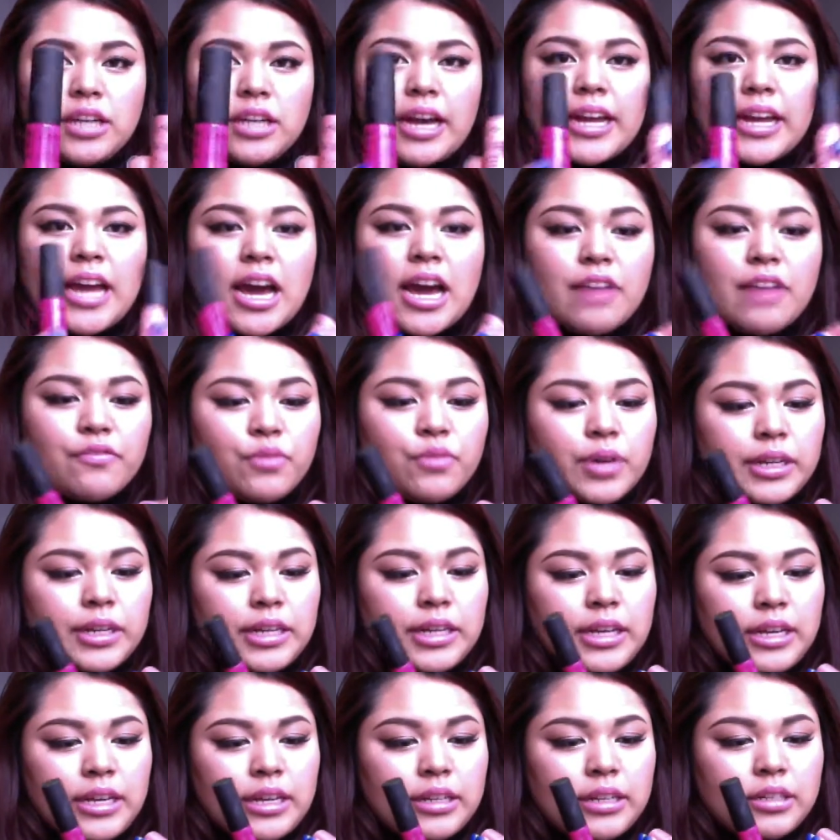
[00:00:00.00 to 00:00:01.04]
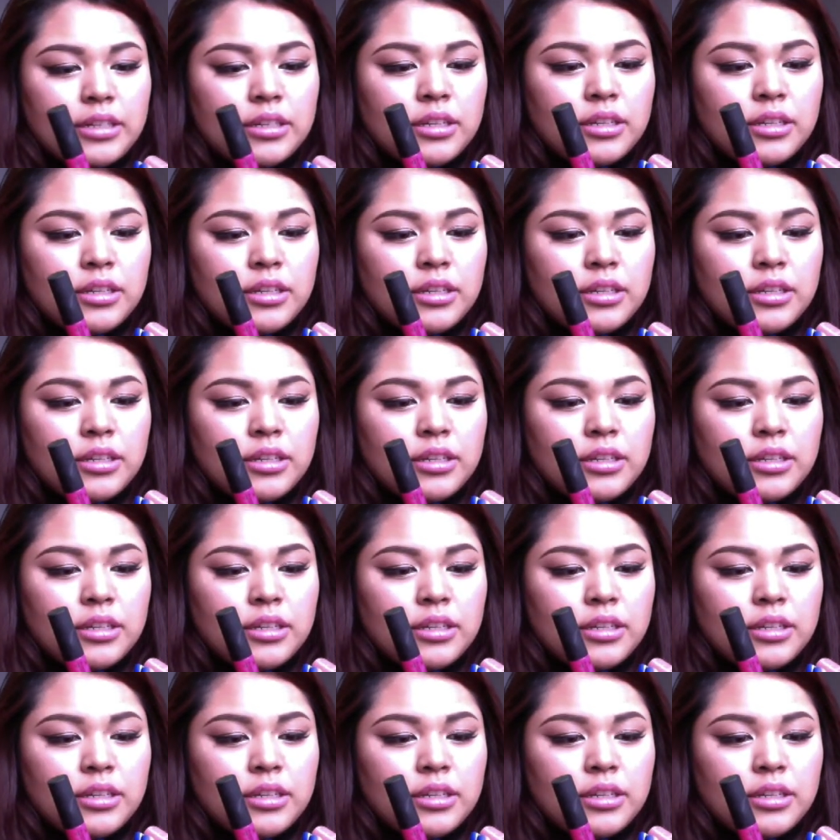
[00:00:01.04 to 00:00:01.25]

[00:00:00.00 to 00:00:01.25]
I have one in